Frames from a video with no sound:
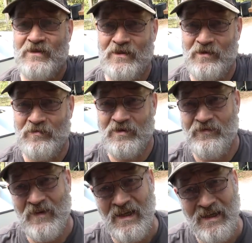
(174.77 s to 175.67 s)
there, but
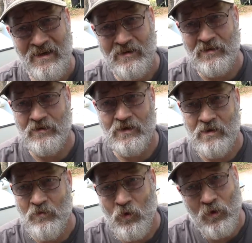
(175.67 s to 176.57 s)
if I get out here
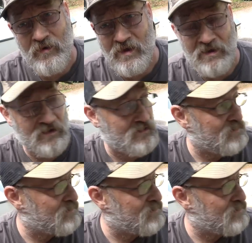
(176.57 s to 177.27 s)
anymore then